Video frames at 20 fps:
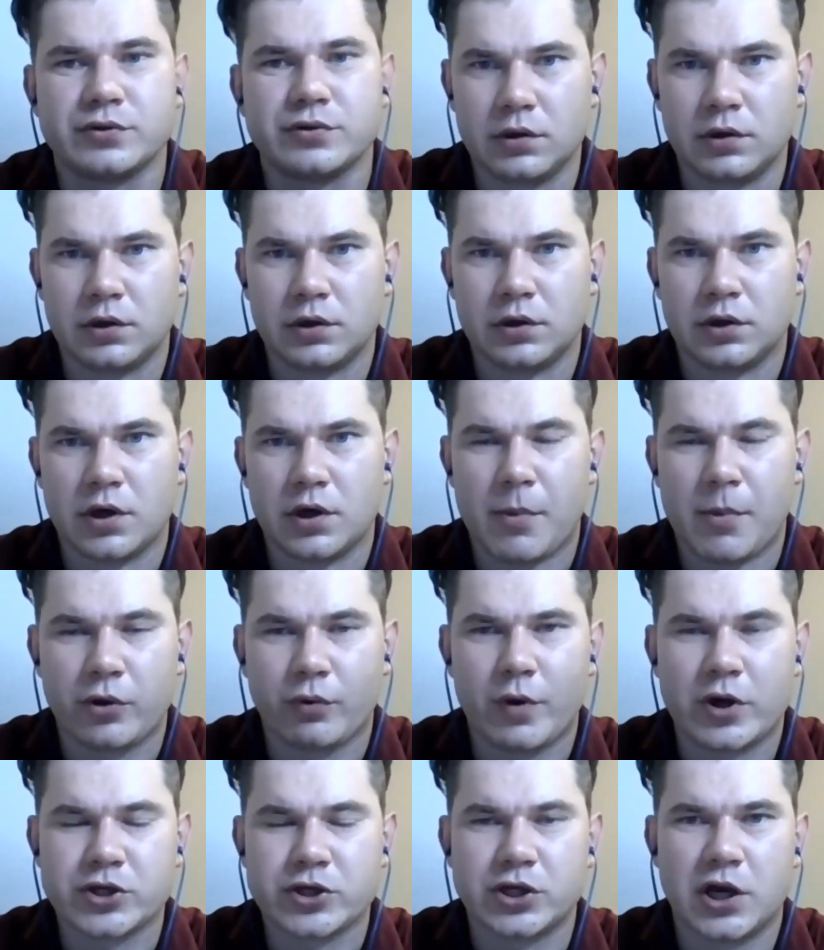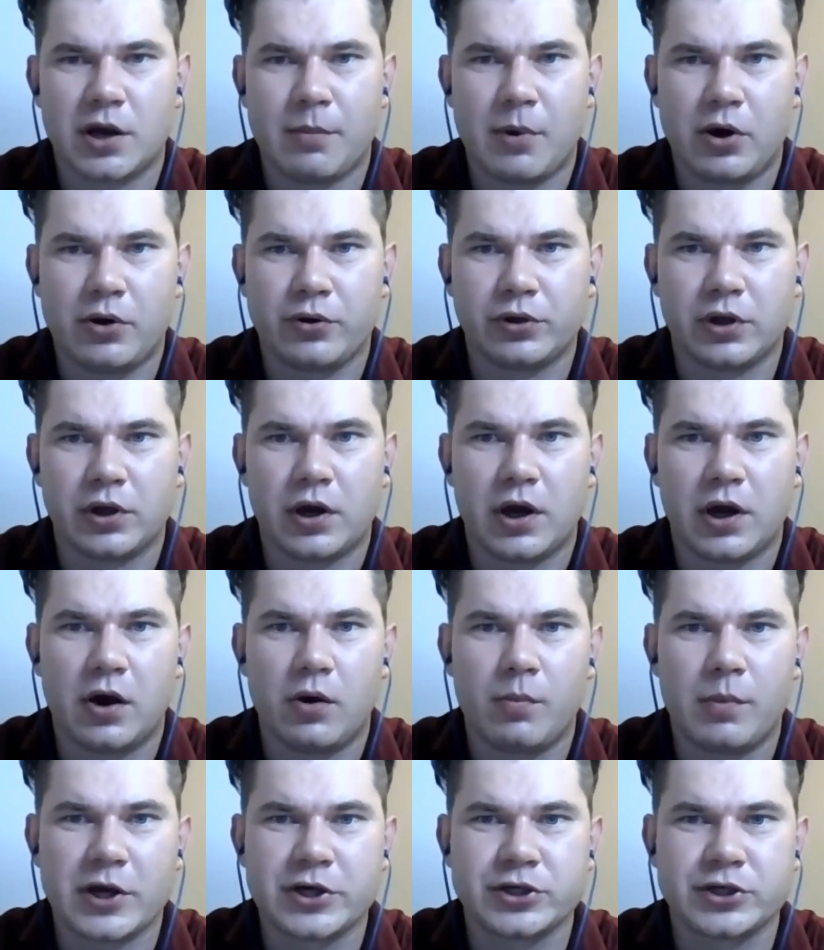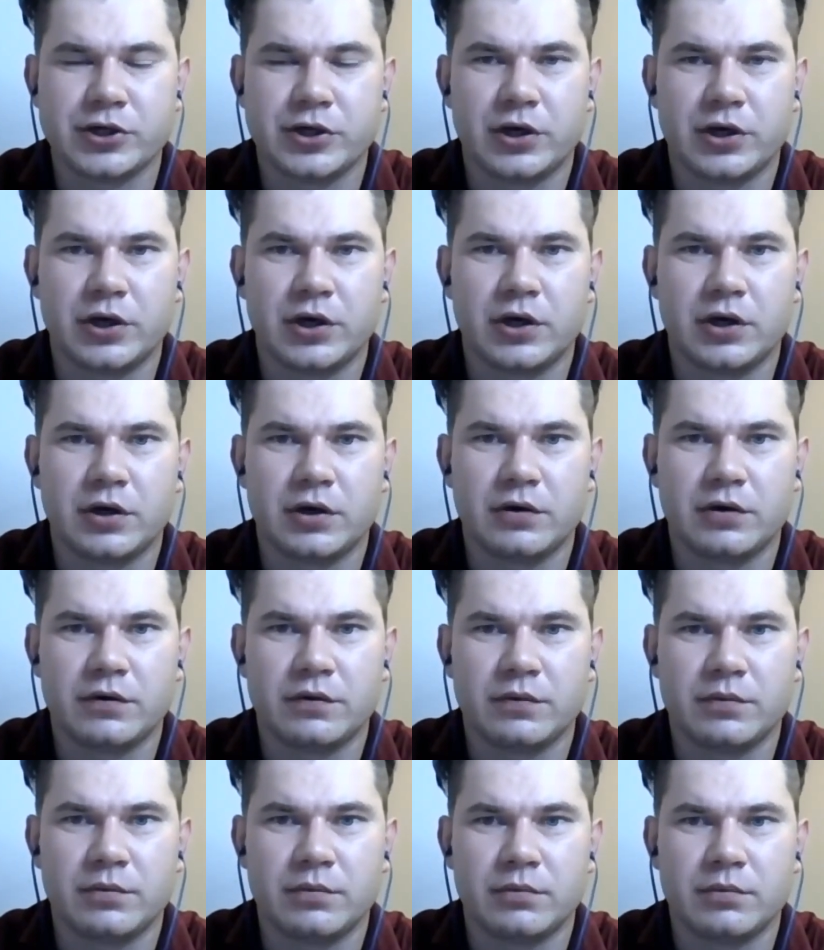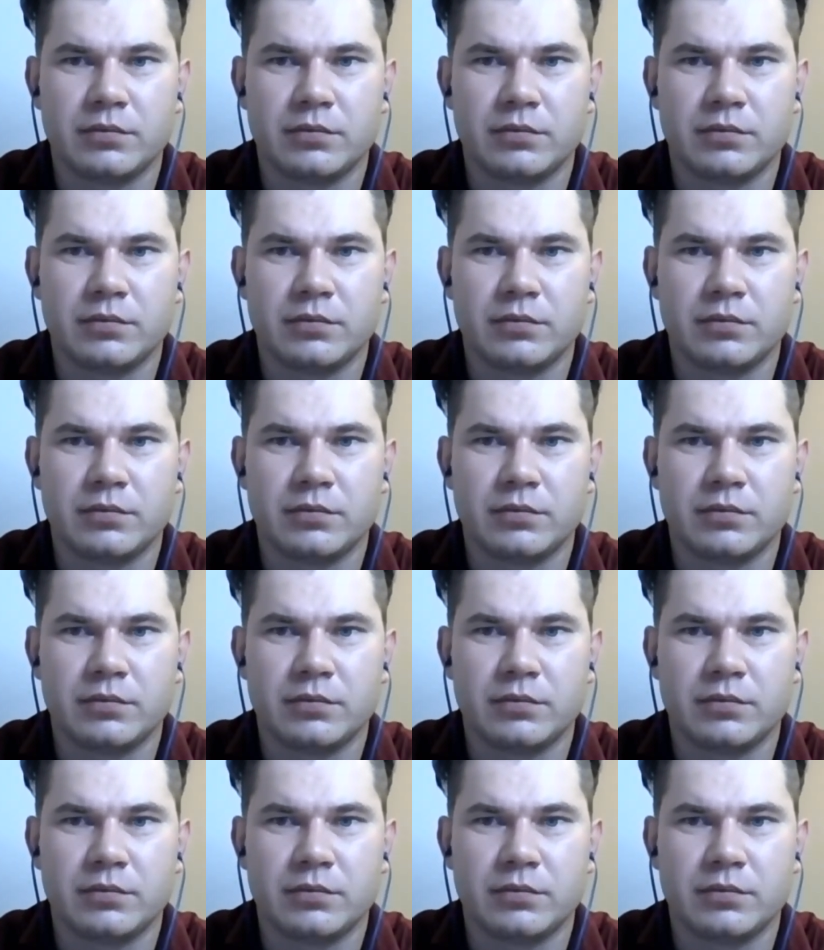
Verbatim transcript: Uh, about question about uh, how much uh,